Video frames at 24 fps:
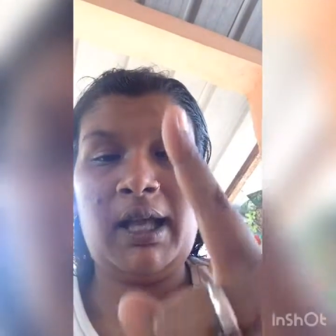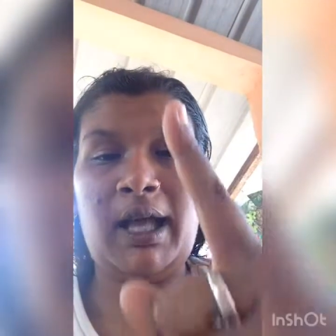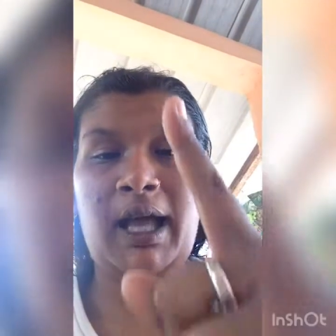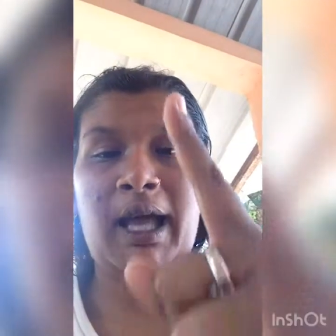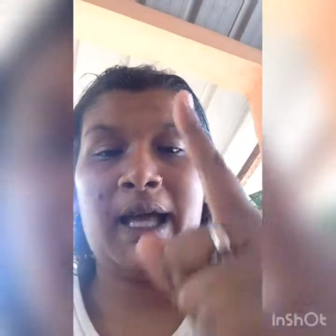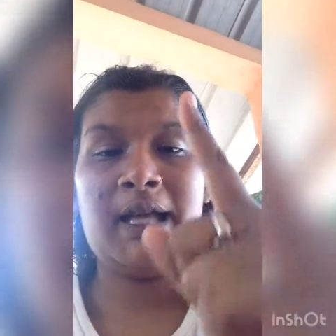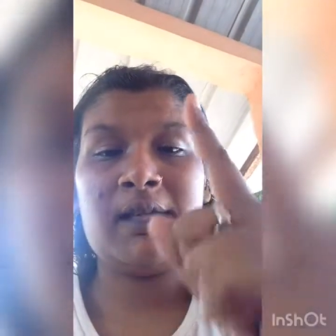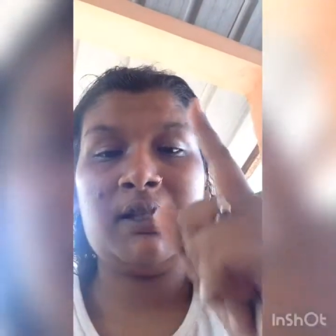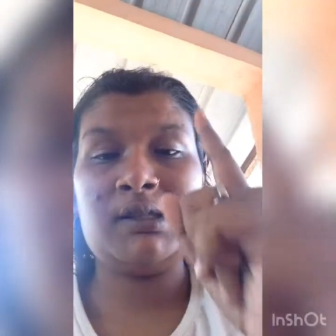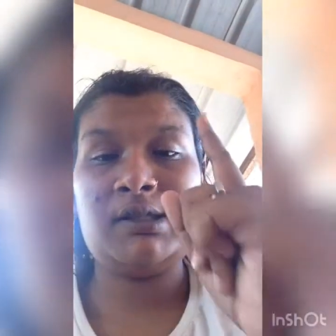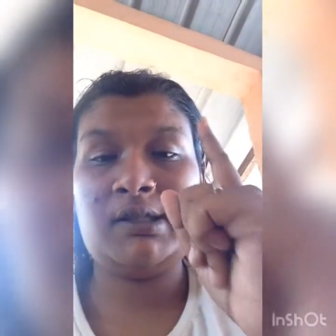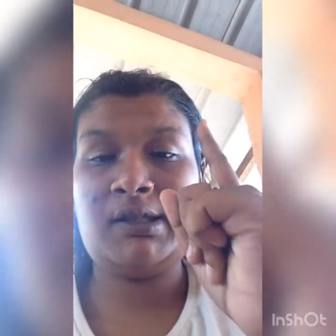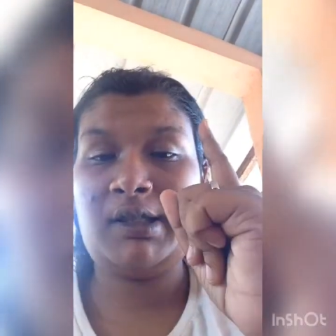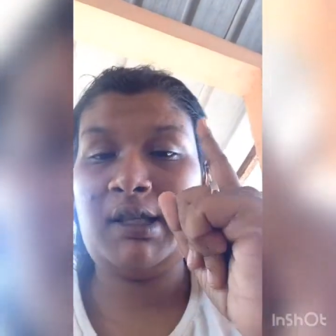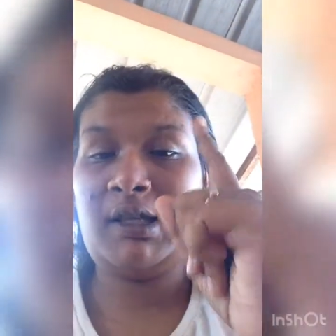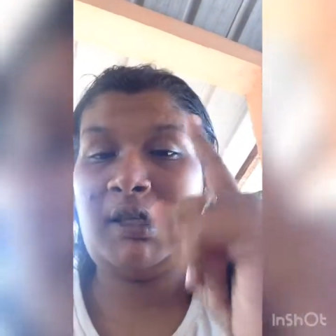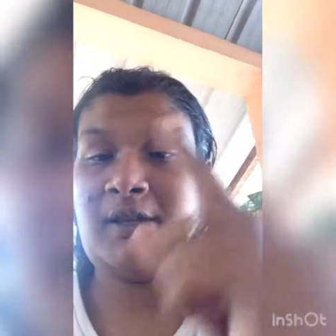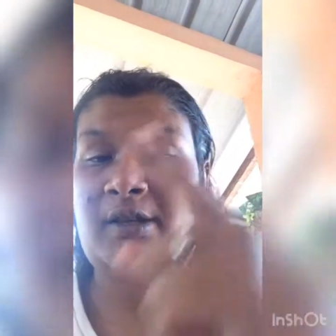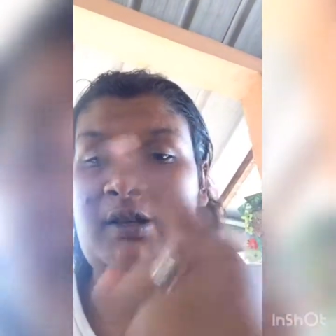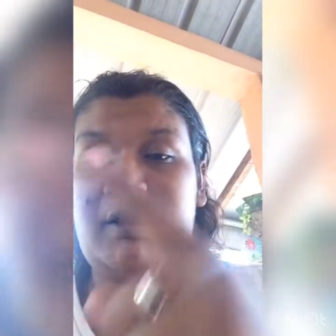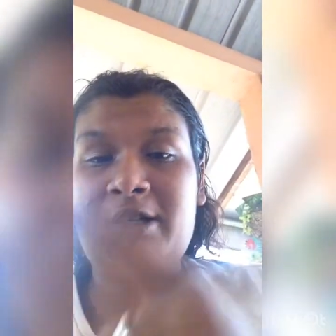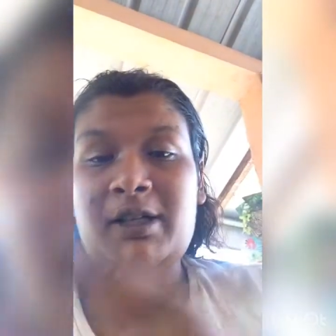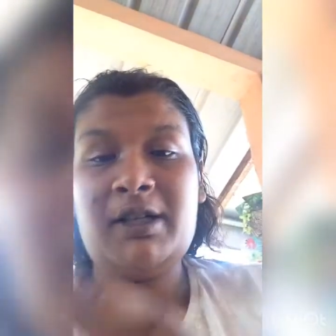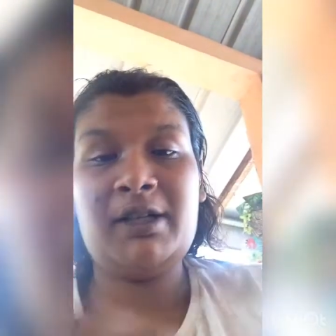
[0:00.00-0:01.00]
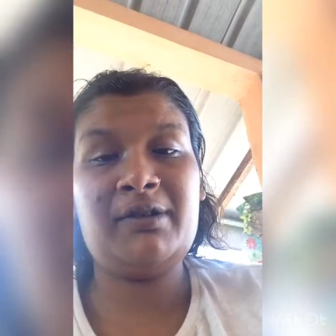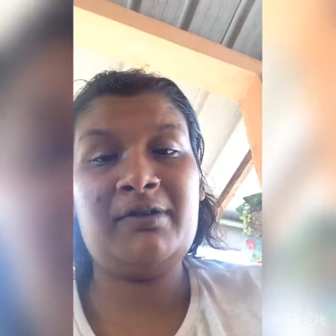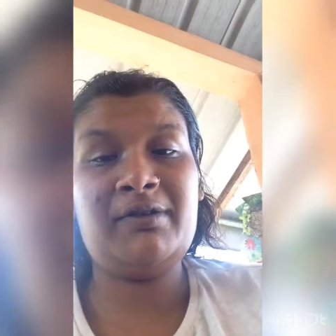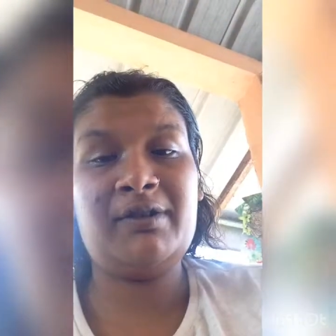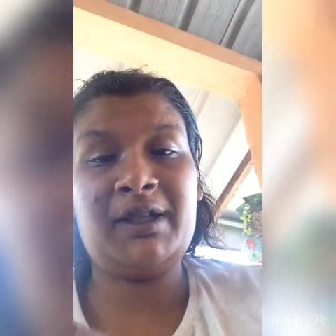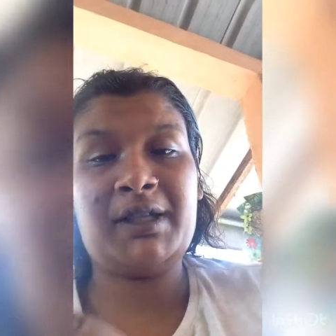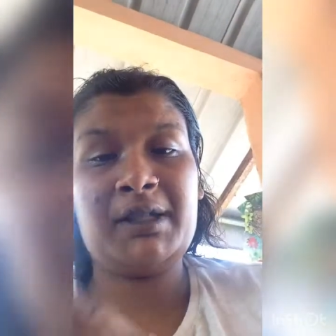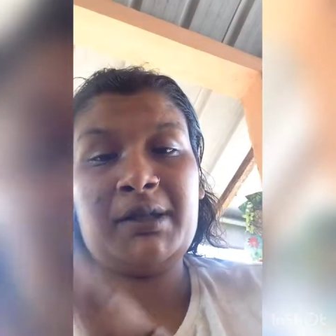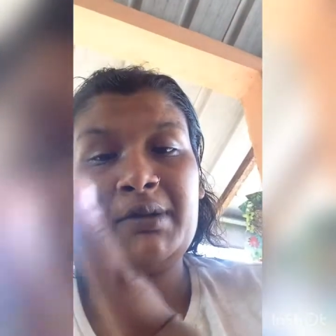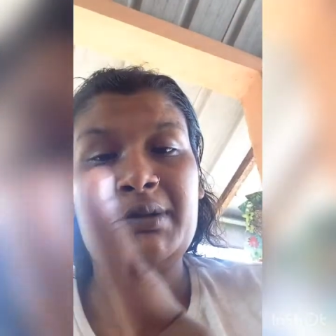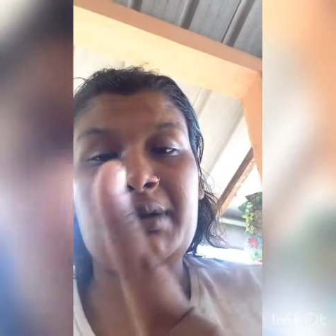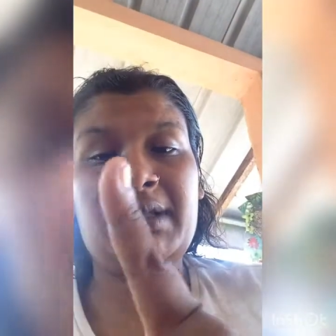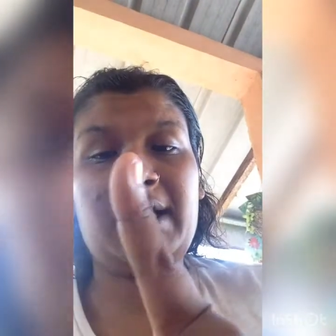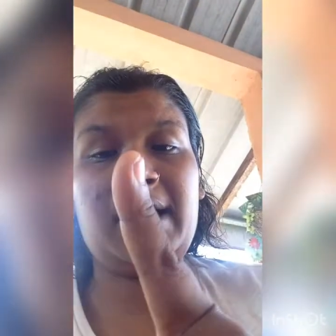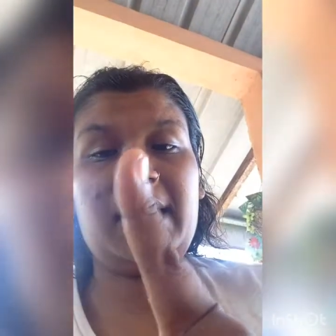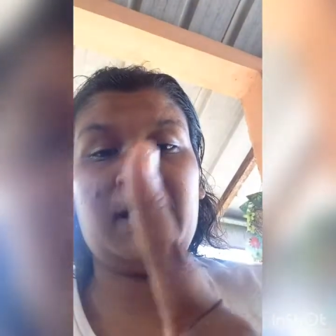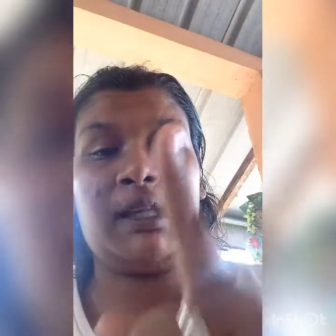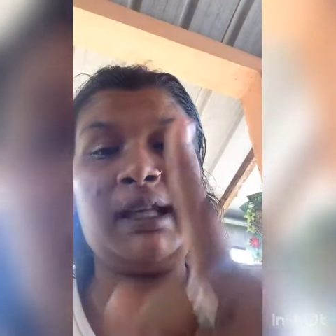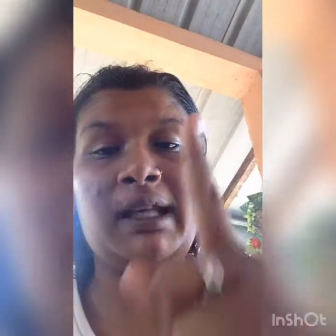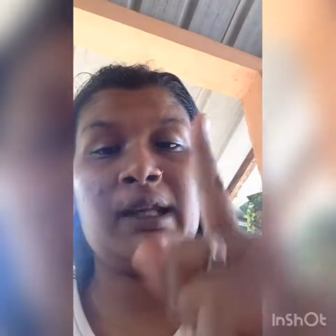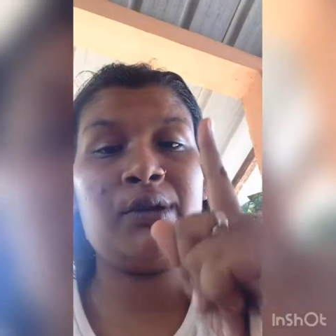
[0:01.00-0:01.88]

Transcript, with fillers: I say very real vex for that.